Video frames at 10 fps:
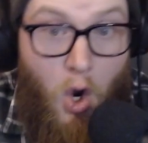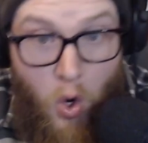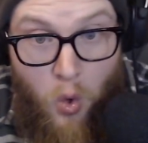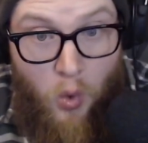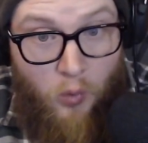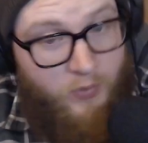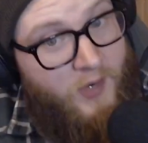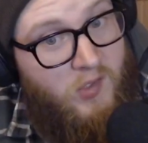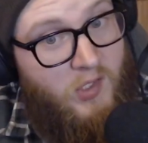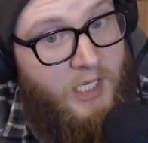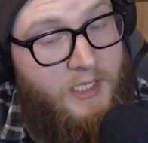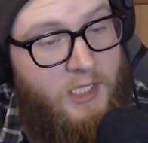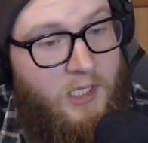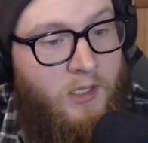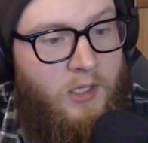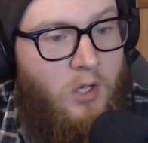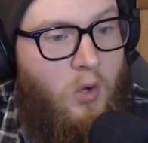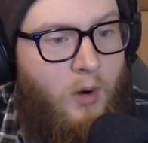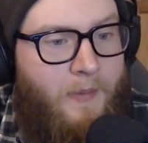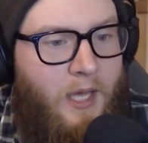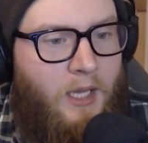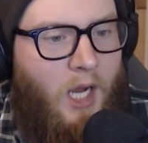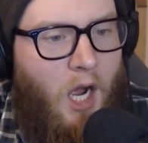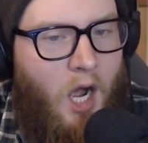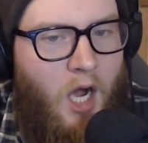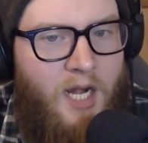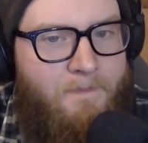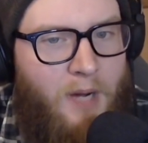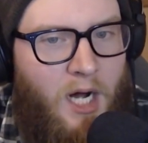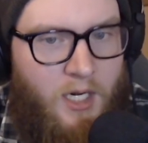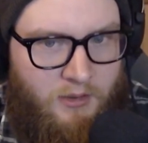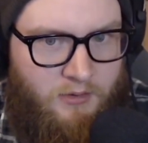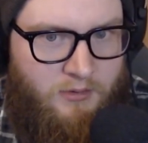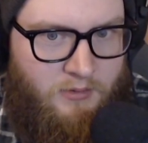Oh, that's a good idea. What about like a honey bun?